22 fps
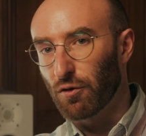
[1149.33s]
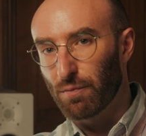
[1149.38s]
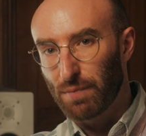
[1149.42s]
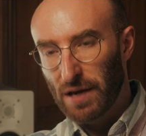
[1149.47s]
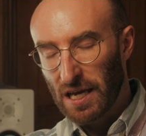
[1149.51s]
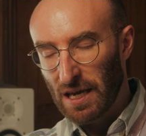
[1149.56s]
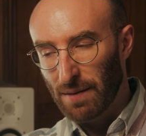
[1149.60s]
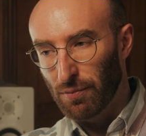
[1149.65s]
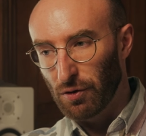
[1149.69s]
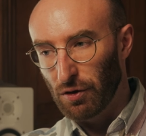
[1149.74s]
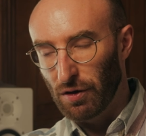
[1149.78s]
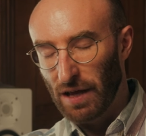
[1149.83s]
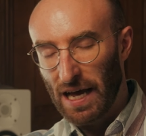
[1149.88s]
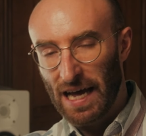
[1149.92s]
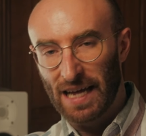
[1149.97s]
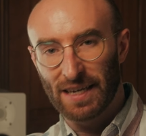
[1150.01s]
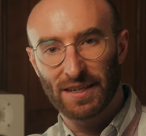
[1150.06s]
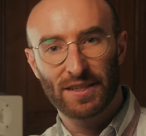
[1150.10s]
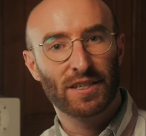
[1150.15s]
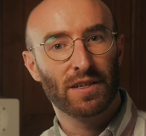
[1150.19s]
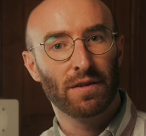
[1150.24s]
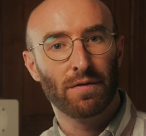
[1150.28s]
people
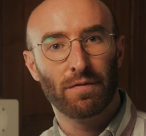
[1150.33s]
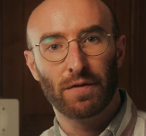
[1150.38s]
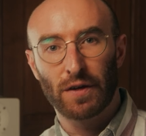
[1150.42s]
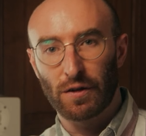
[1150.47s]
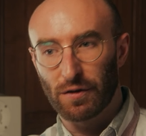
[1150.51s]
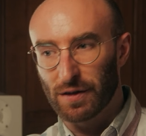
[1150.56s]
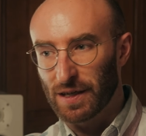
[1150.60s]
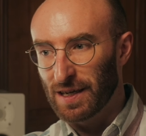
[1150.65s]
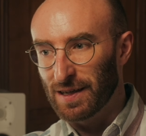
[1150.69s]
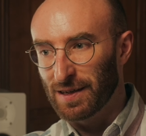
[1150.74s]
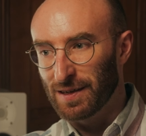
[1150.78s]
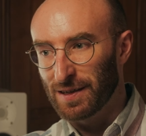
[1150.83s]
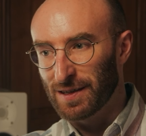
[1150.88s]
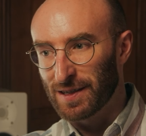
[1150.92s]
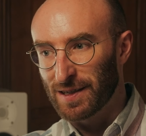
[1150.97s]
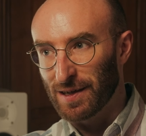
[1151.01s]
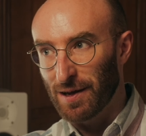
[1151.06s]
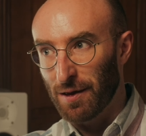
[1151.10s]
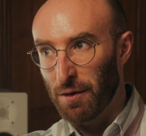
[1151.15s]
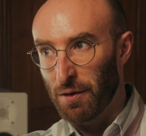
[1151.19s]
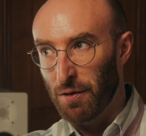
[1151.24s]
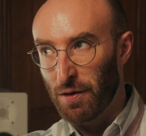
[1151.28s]
and
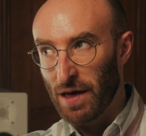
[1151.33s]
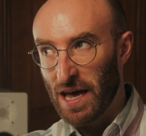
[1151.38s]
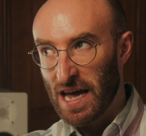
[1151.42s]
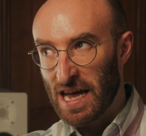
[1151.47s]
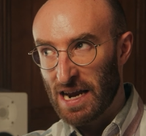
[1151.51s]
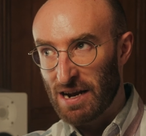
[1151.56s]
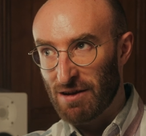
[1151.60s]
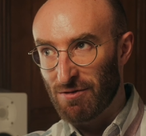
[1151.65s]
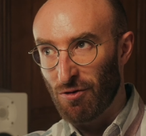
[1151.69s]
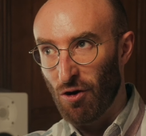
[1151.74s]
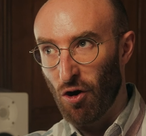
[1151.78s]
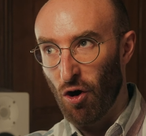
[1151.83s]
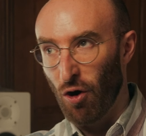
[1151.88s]
civilians than